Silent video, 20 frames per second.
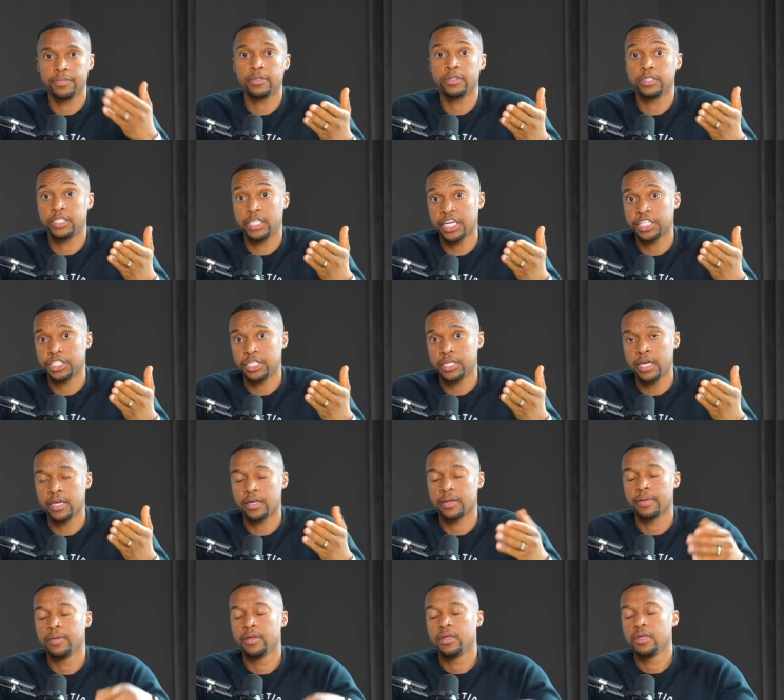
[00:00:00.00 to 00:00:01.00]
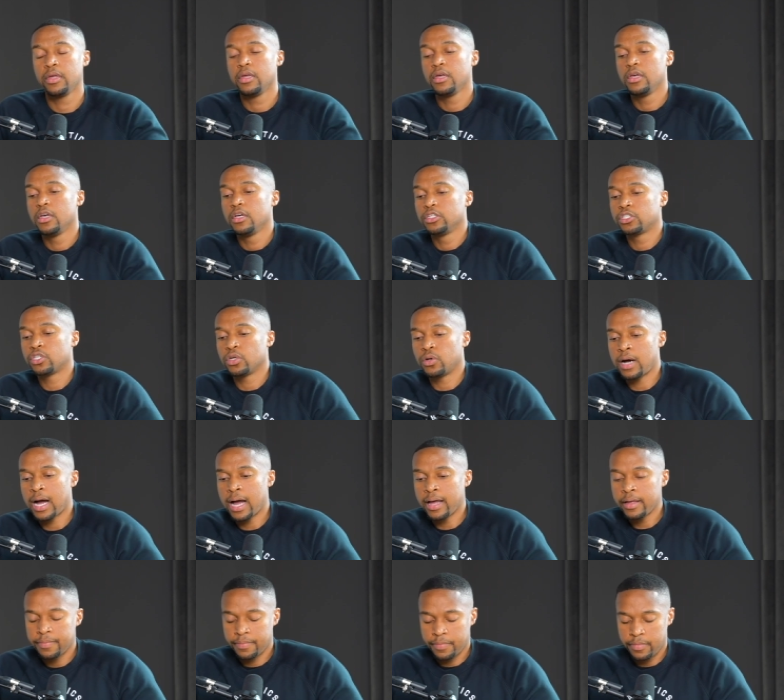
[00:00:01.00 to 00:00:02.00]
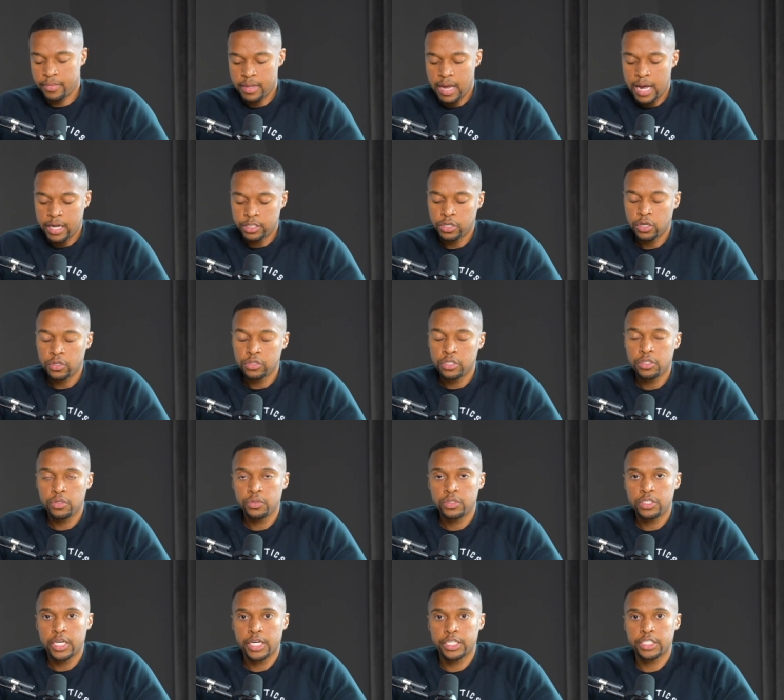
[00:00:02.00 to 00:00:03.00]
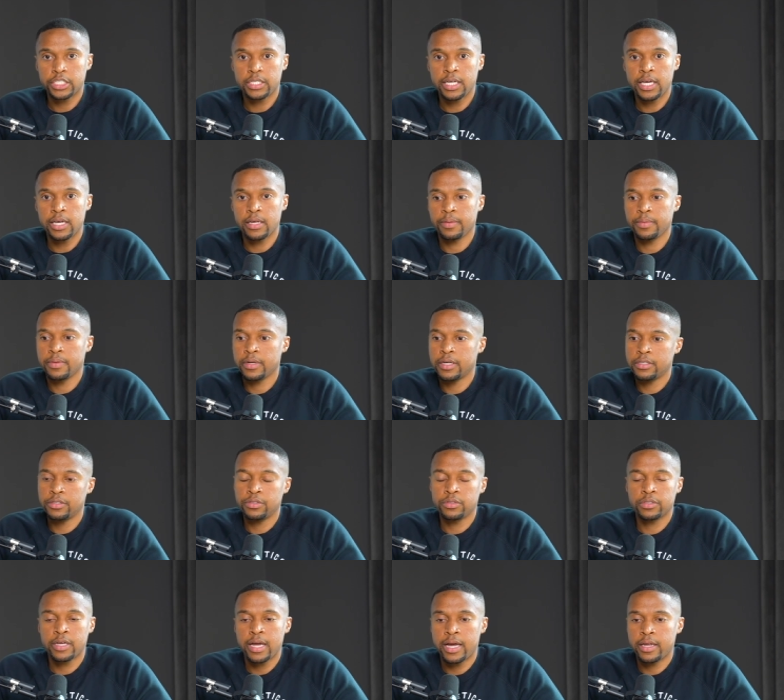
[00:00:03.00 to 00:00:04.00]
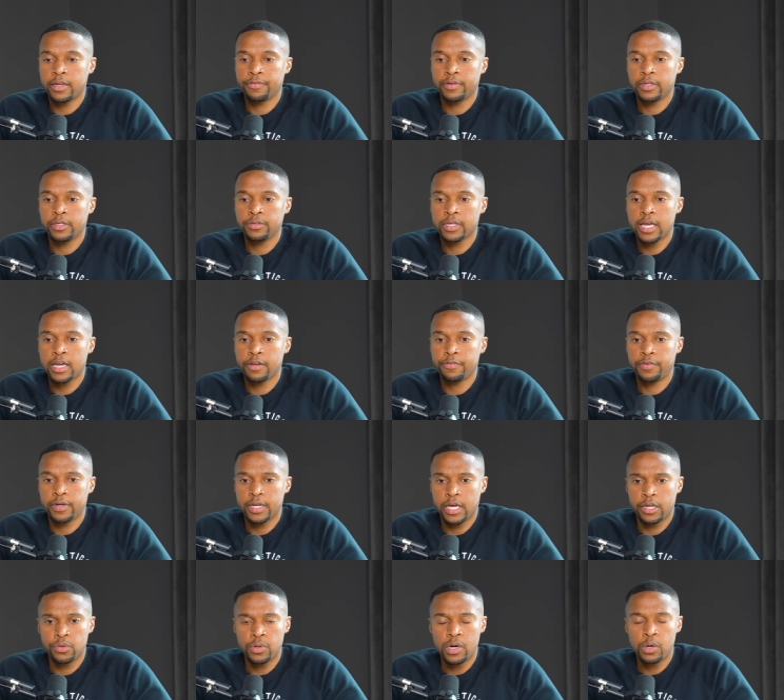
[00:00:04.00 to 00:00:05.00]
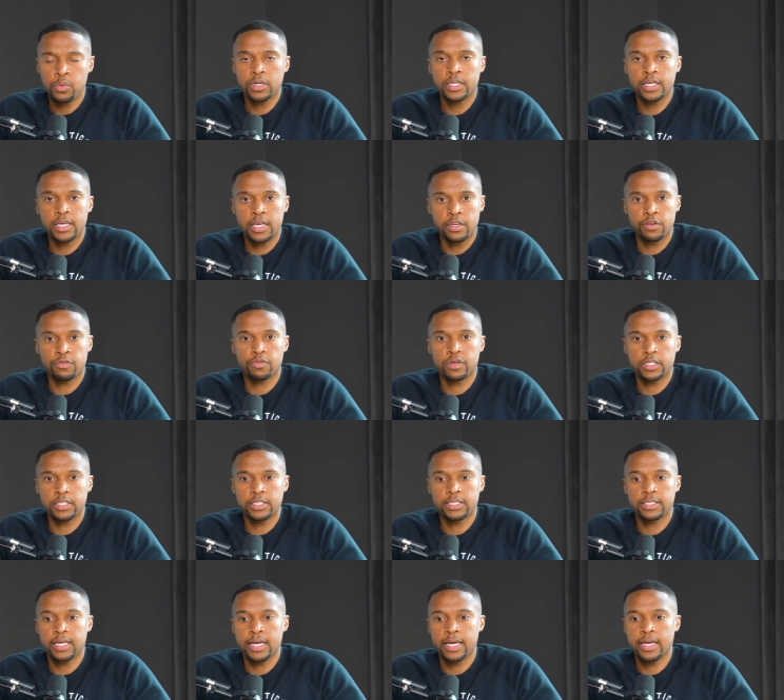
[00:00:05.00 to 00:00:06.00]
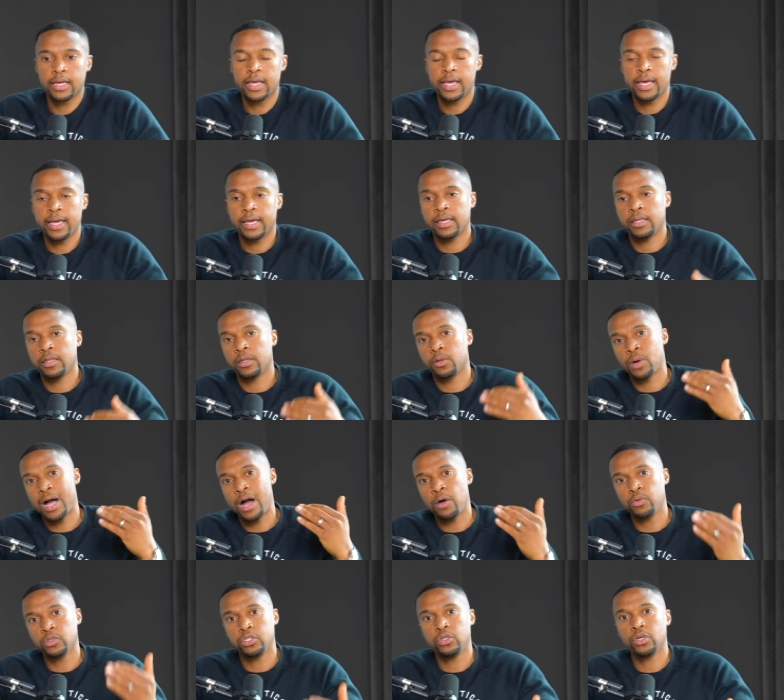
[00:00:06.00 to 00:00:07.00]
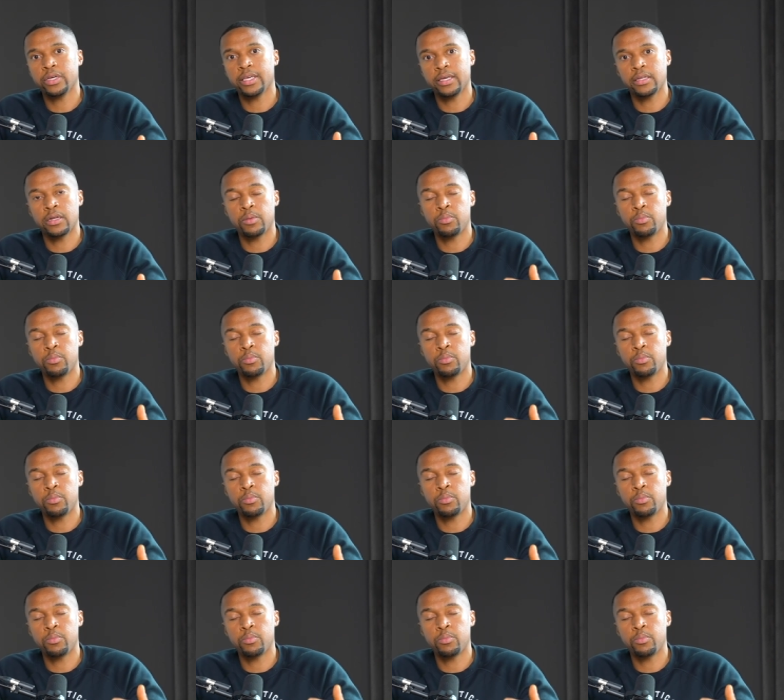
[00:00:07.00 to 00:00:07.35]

Section Eight. So I I chose to do Section Eight because it was kind of it was kind of funny. I knew I wanted to get into real estate, and I was looking in